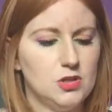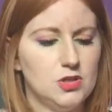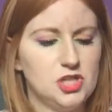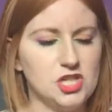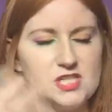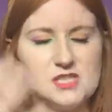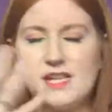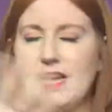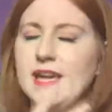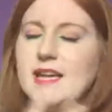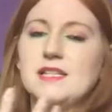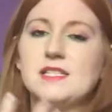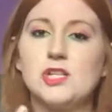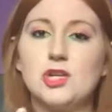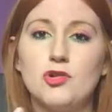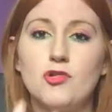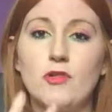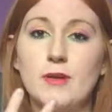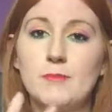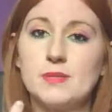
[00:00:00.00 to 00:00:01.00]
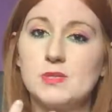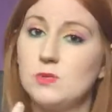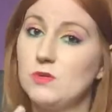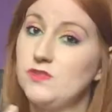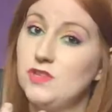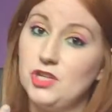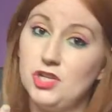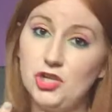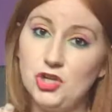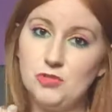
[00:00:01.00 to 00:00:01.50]
Just getting to grips
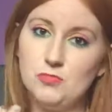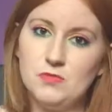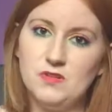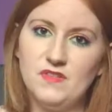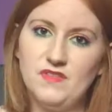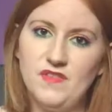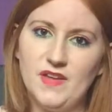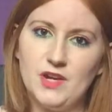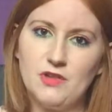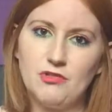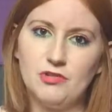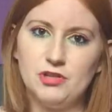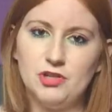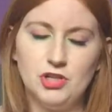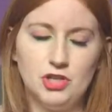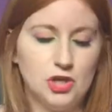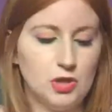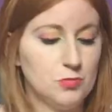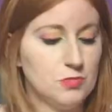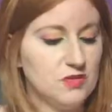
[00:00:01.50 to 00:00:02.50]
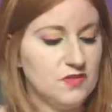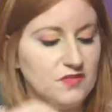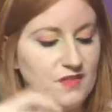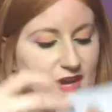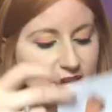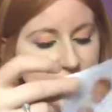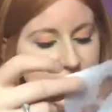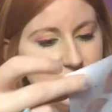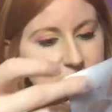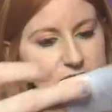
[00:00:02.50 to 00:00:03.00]
with the human figure and the human
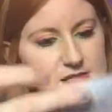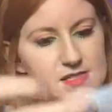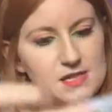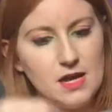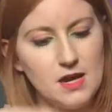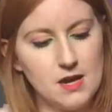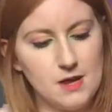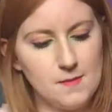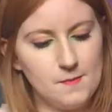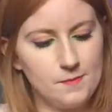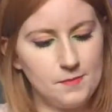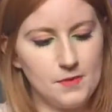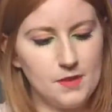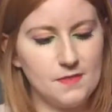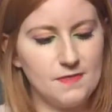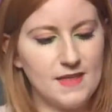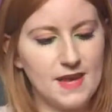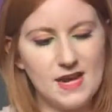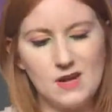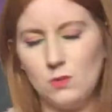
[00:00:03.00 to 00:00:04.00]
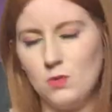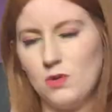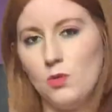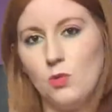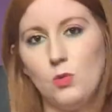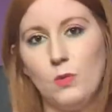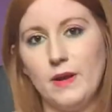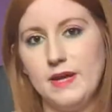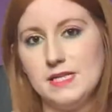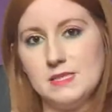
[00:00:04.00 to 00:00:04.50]
face. They were
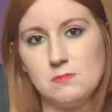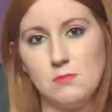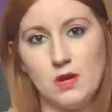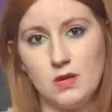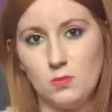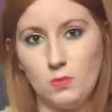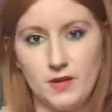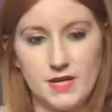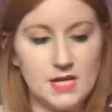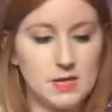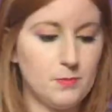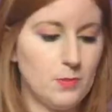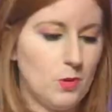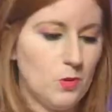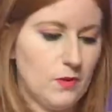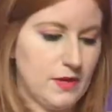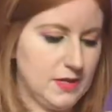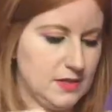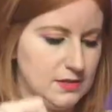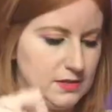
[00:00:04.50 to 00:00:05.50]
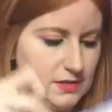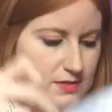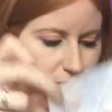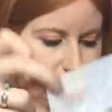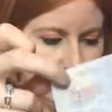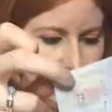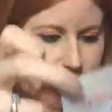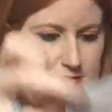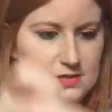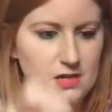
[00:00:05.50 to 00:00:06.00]
always my weak
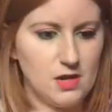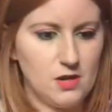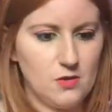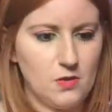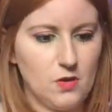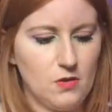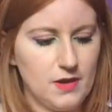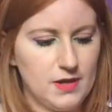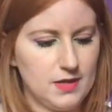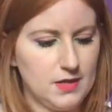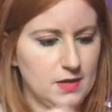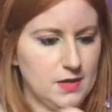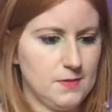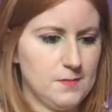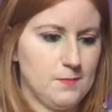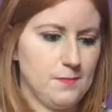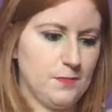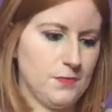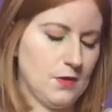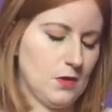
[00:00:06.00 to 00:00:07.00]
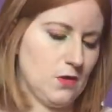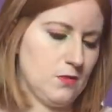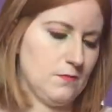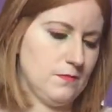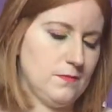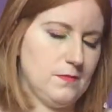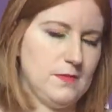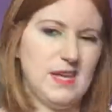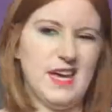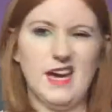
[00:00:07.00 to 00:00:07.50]
points, so
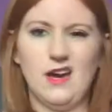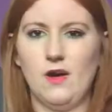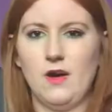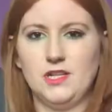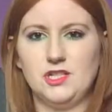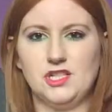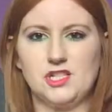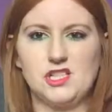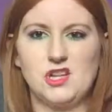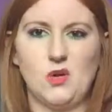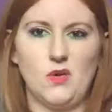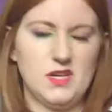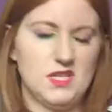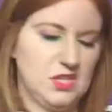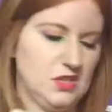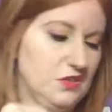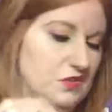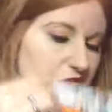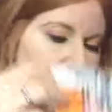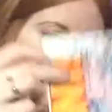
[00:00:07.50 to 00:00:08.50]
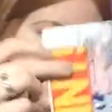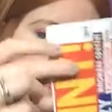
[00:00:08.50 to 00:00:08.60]
I just kind of